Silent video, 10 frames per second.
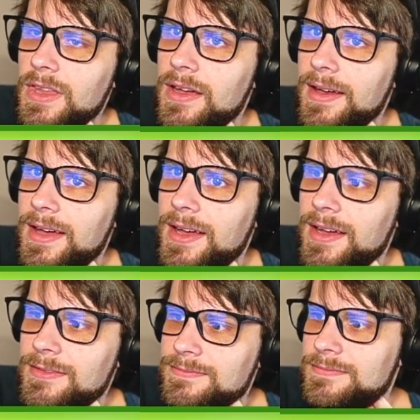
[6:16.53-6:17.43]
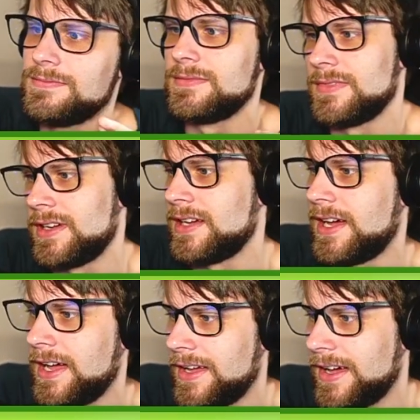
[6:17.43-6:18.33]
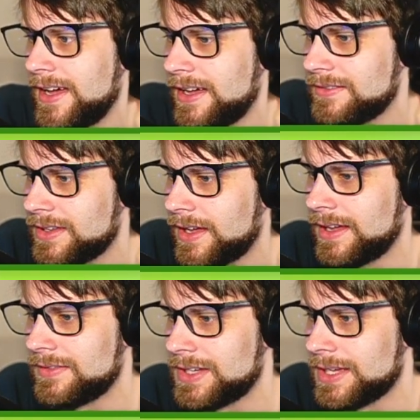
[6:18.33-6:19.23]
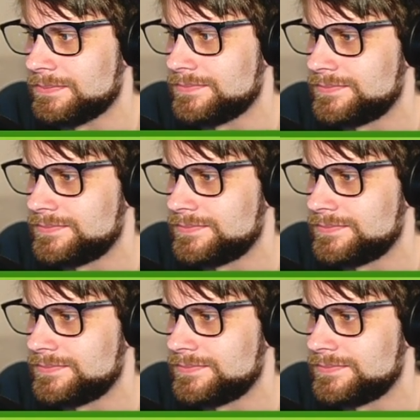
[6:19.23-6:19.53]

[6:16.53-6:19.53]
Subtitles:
I have a name.